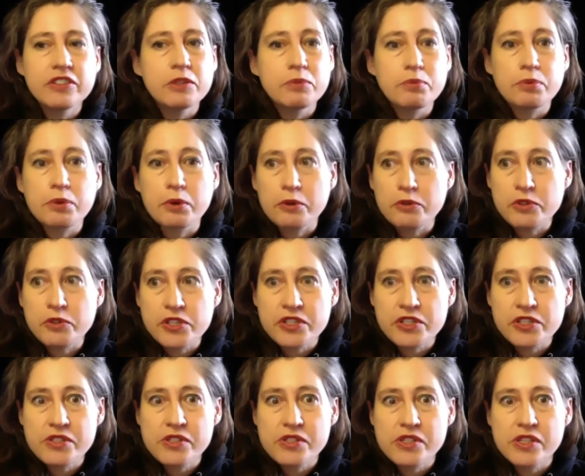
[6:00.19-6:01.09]

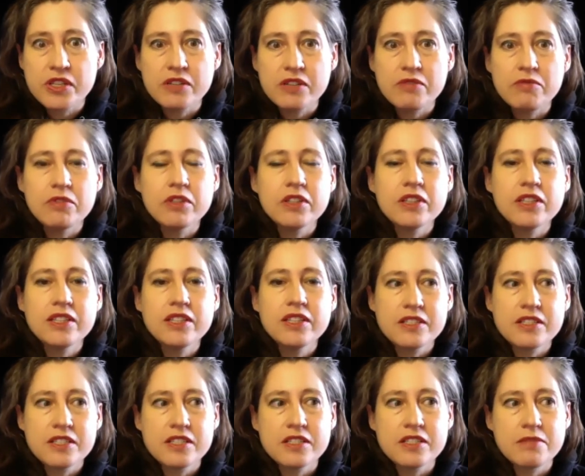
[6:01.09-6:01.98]
approaches, and really
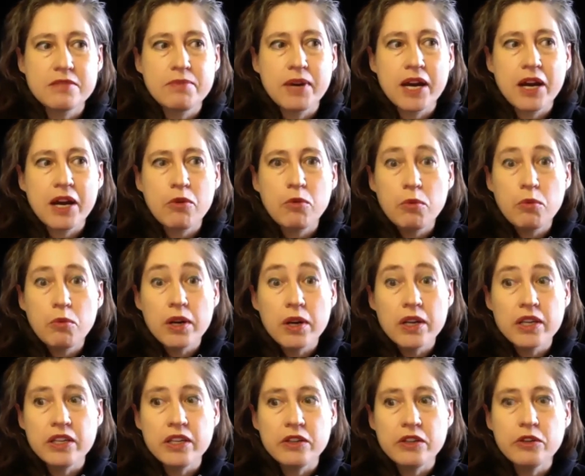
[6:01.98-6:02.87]
this is about
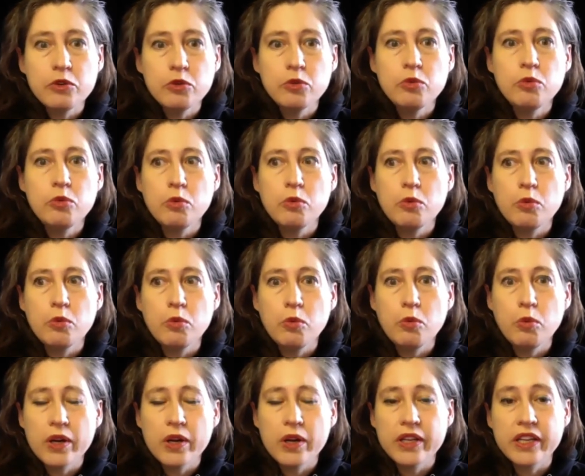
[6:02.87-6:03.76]
what you
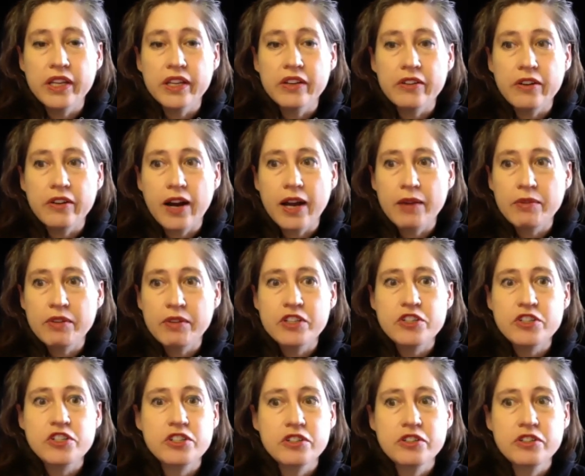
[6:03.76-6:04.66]
know, I'm going to
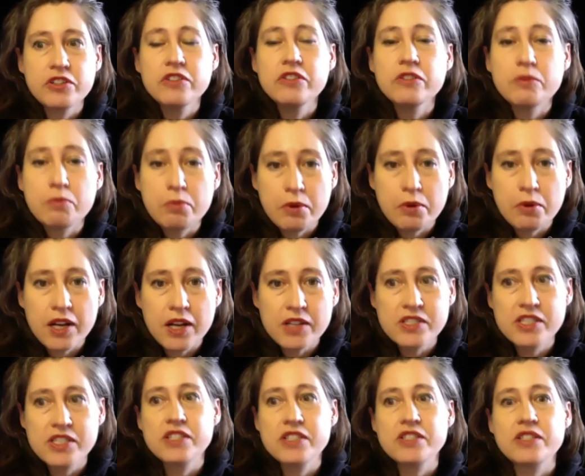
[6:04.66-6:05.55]
show you the
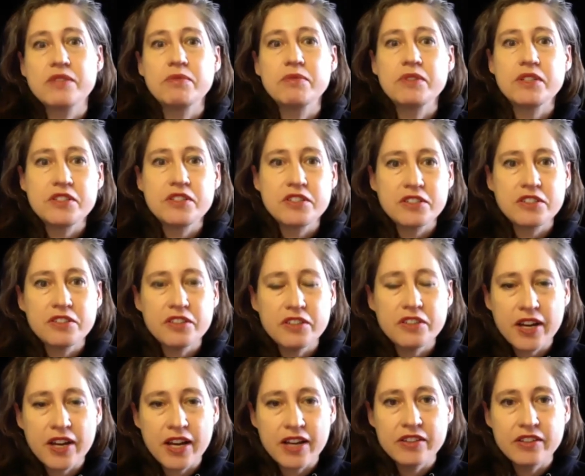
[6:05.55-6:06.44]
process. I'm going to show you
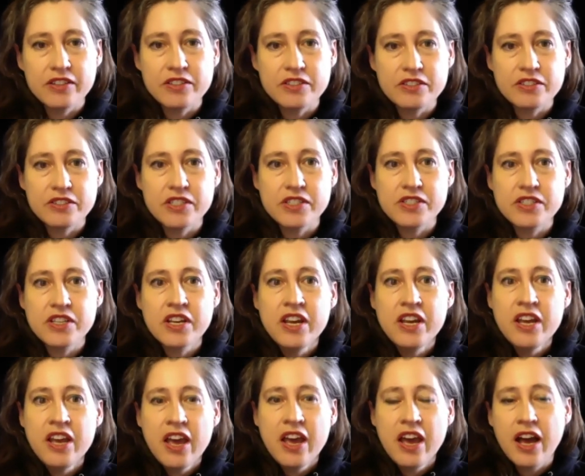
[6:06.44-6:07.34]
how to do this.
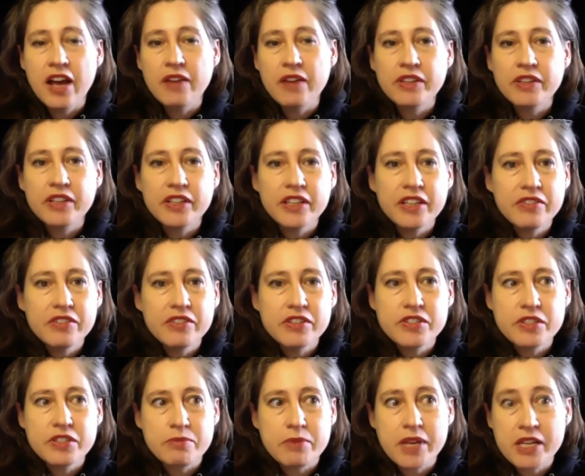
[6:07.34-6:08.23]
I'm going to give you
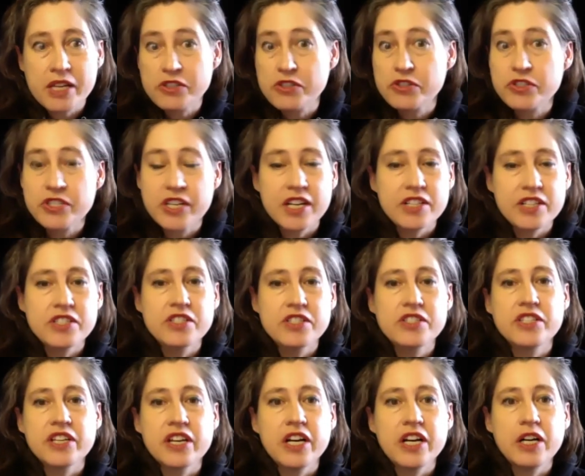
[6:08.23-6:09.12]
some exercises
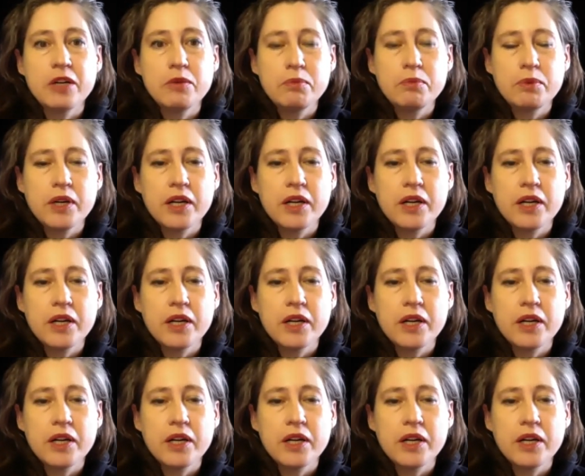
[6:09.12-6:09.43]
to help,